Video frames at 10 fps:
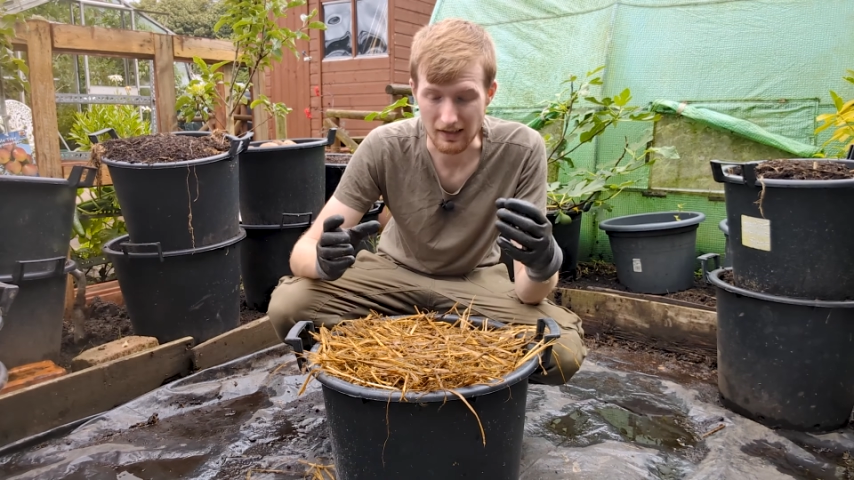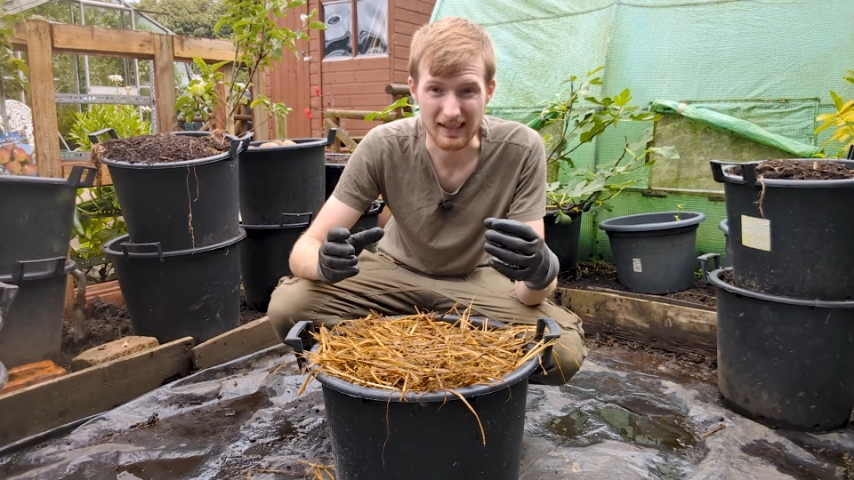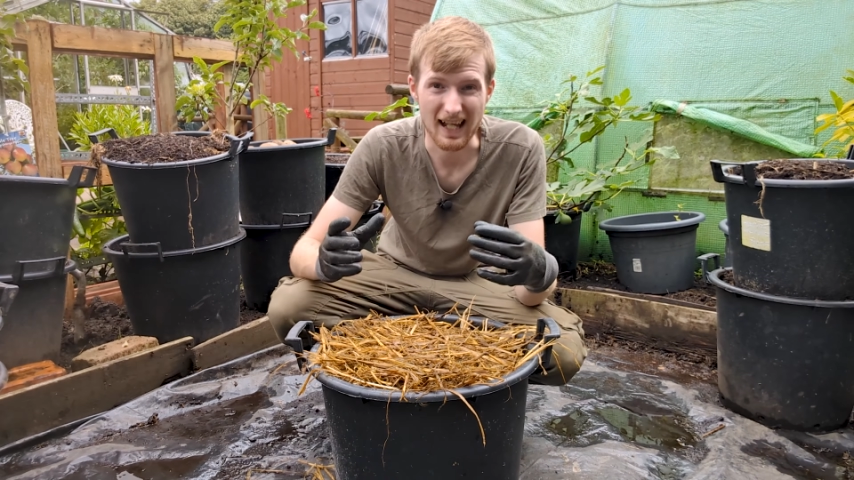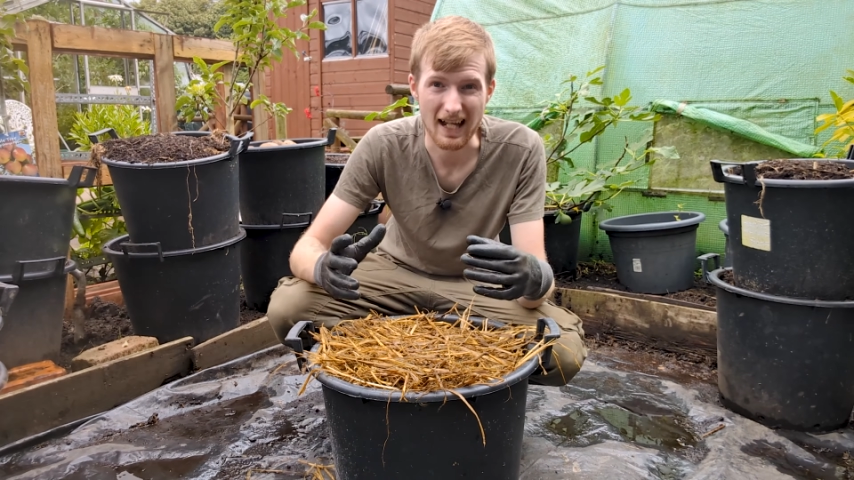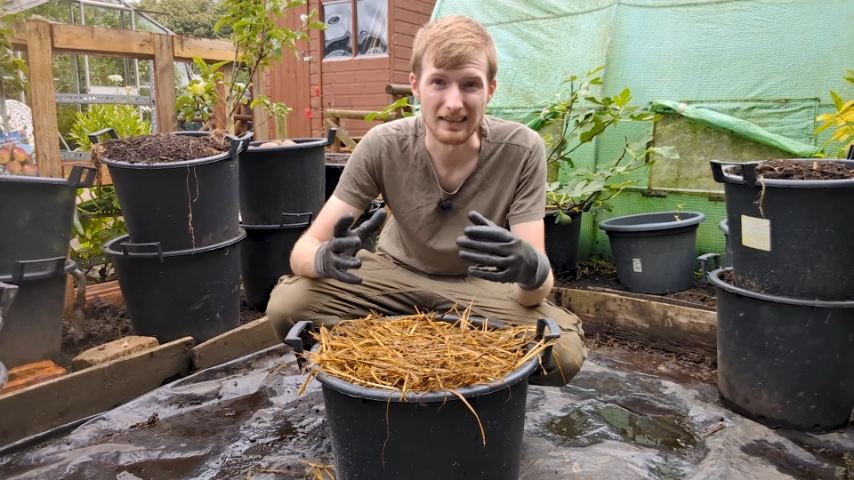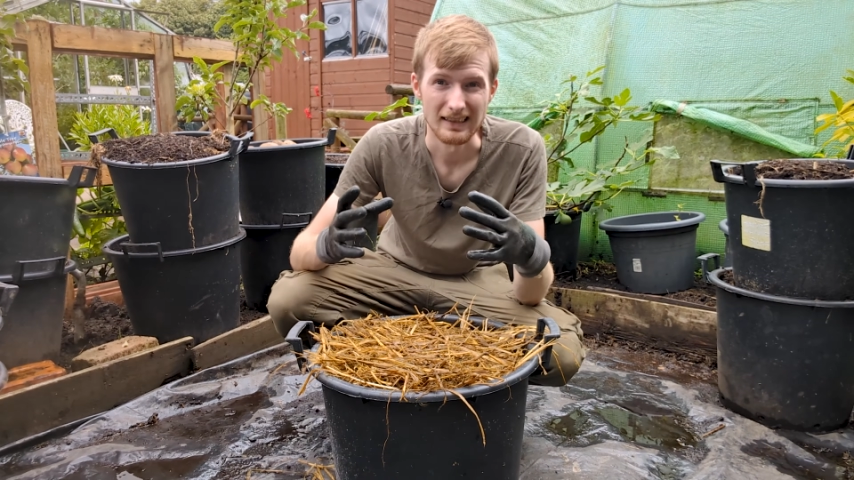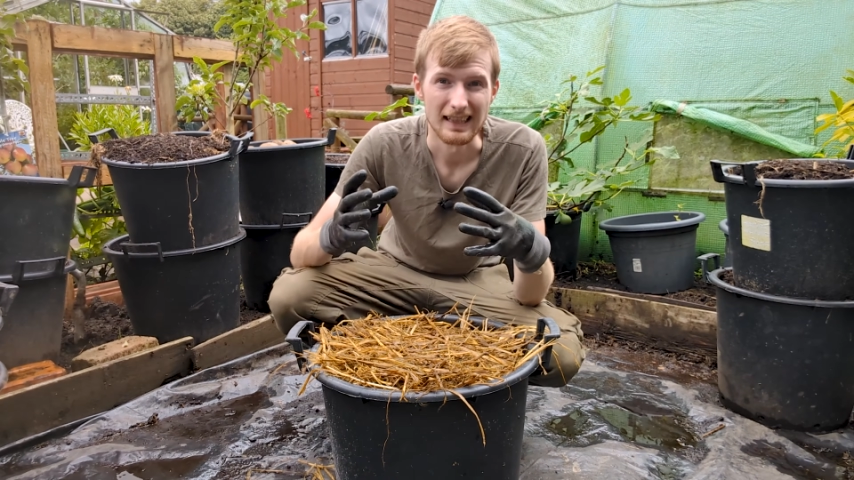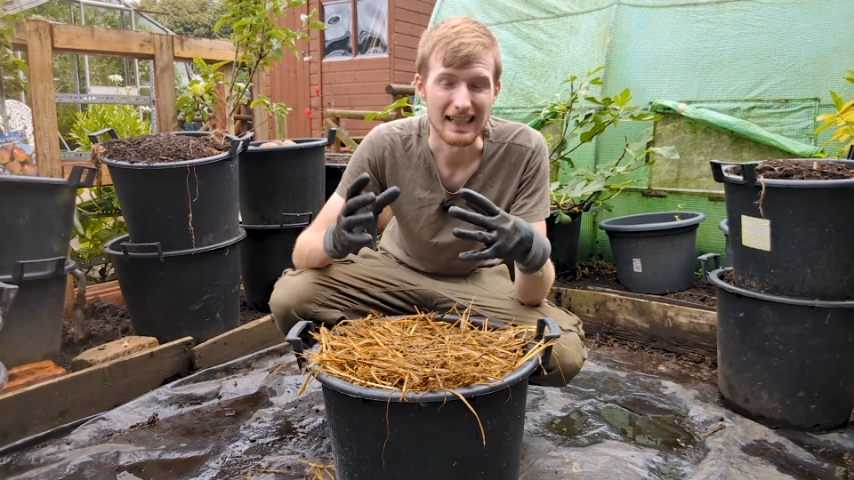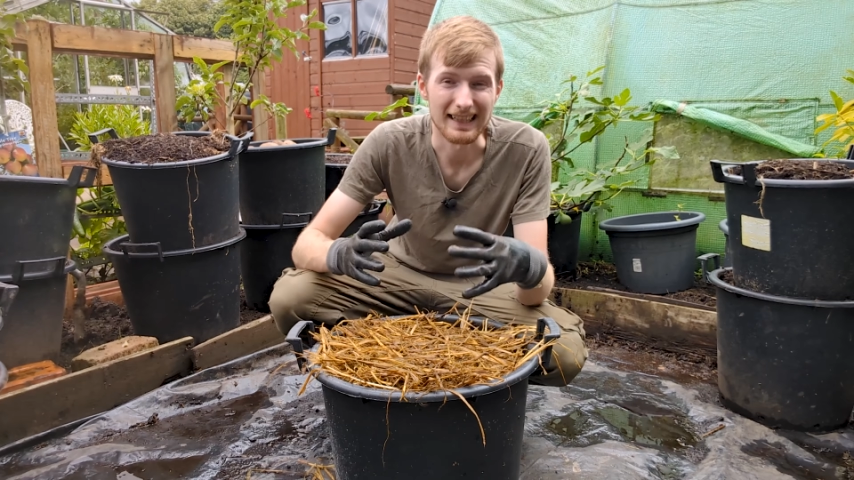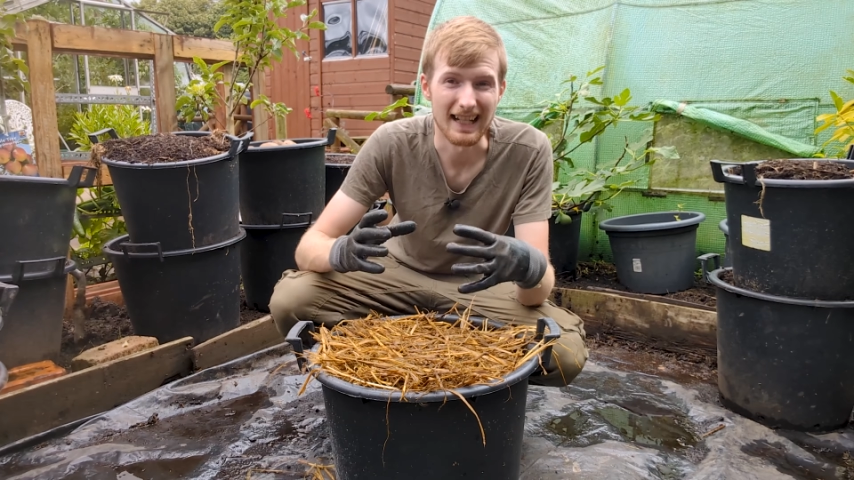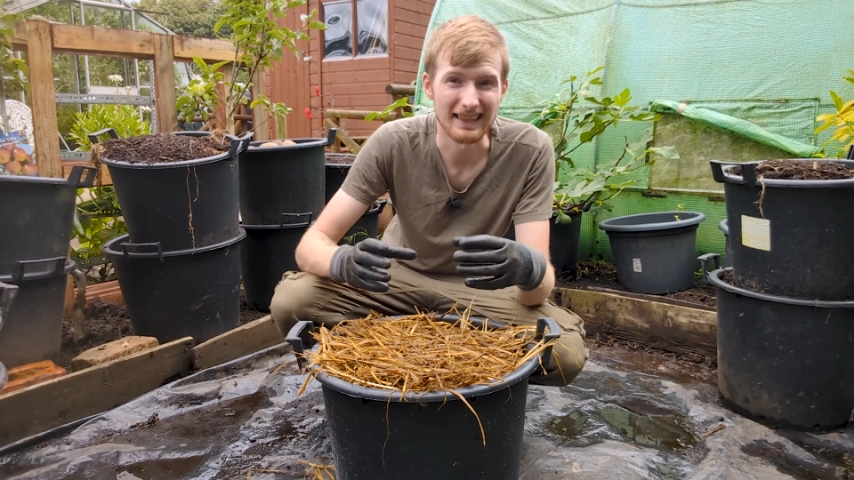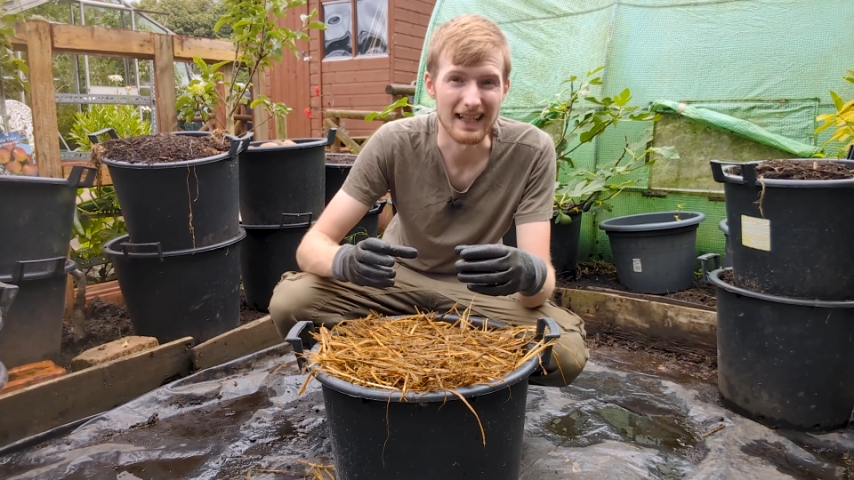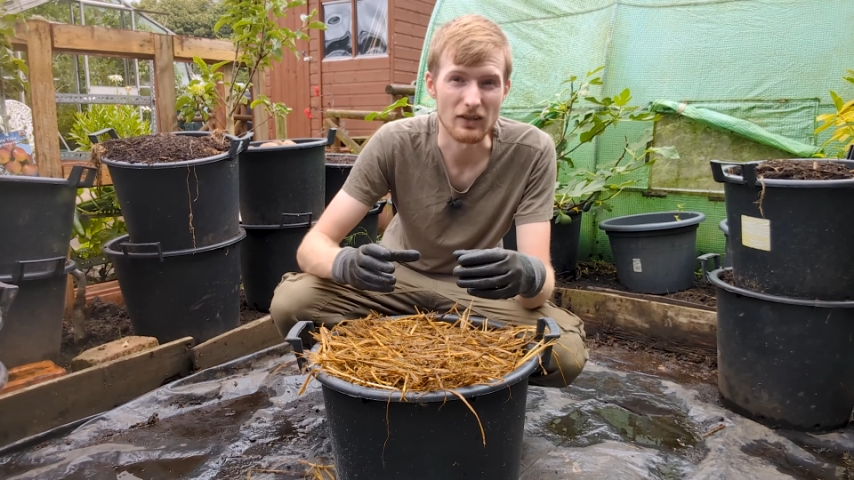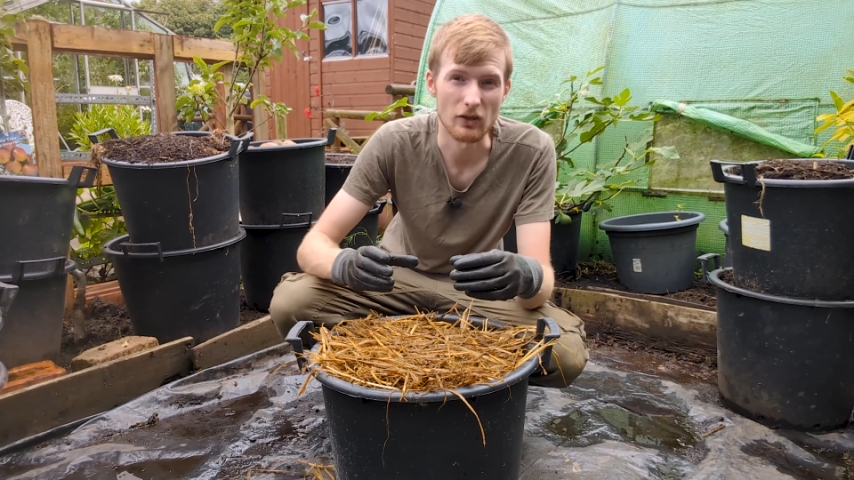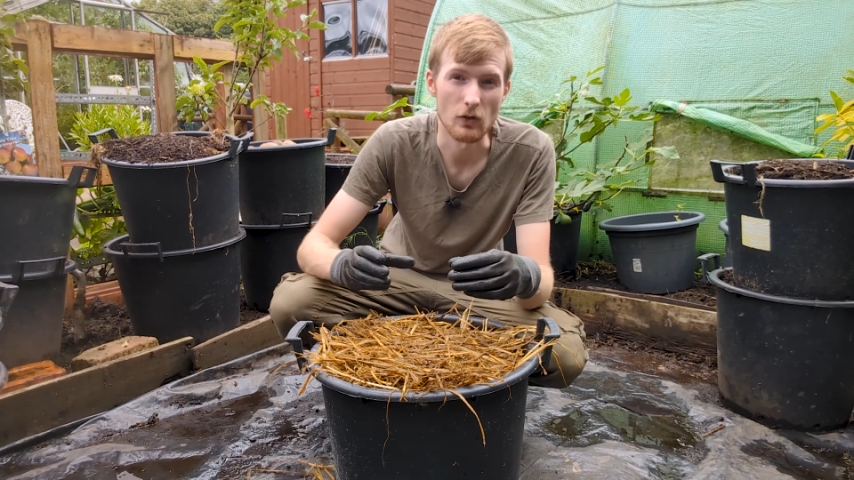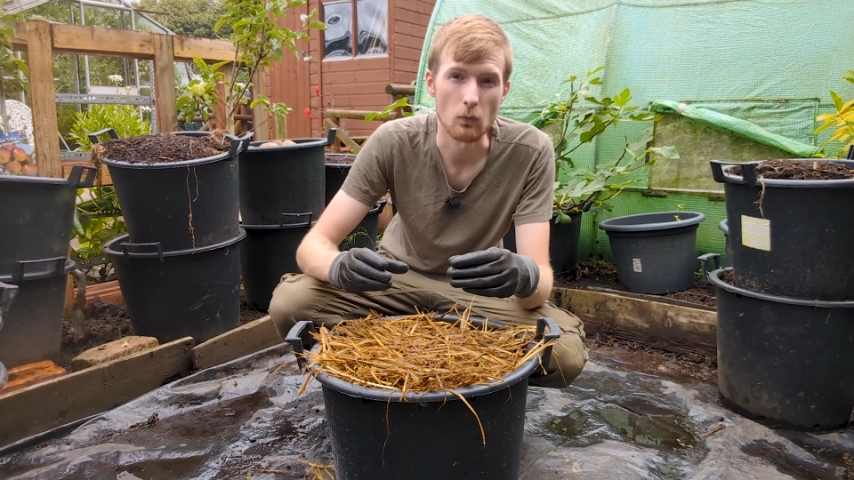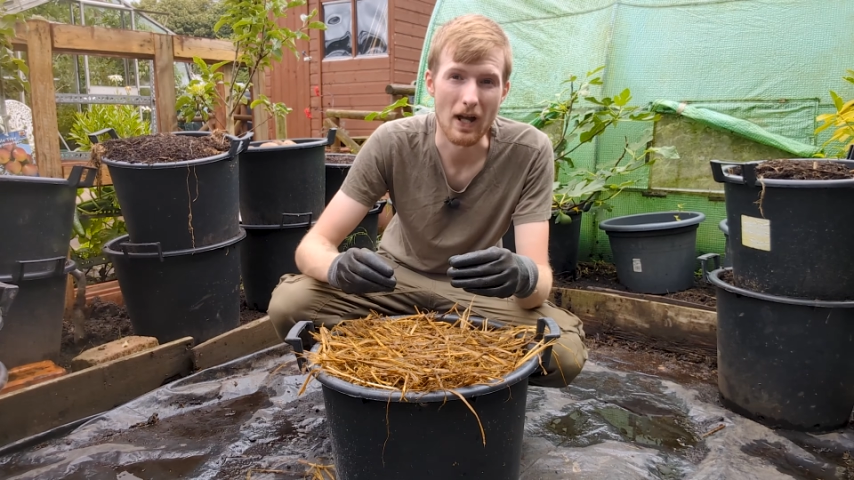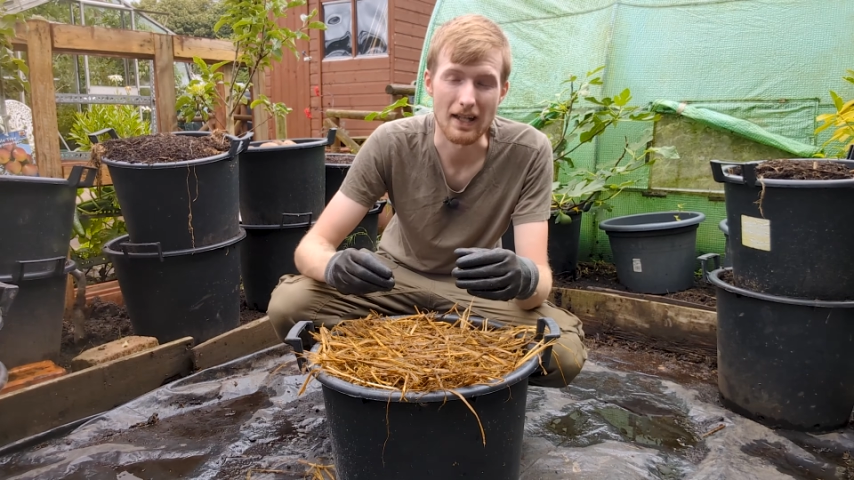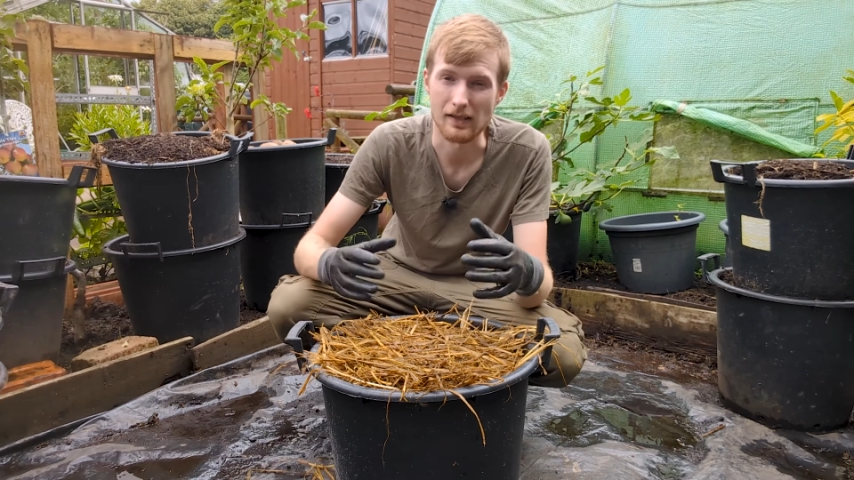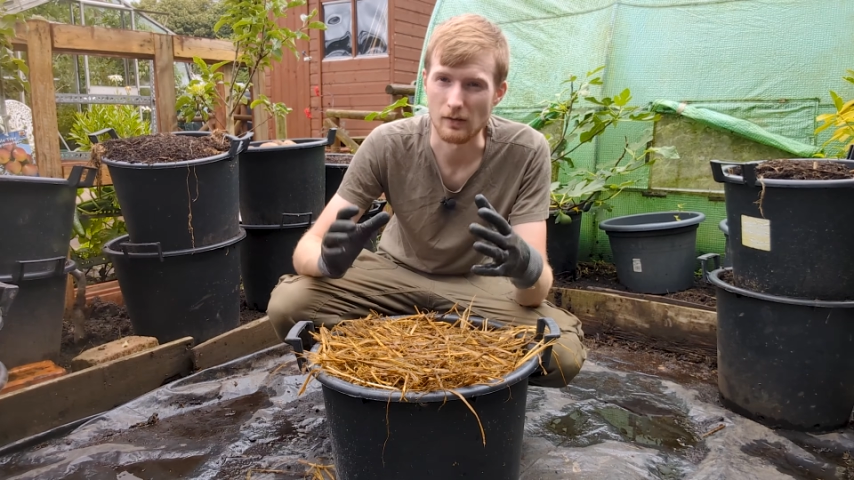It can get too wet,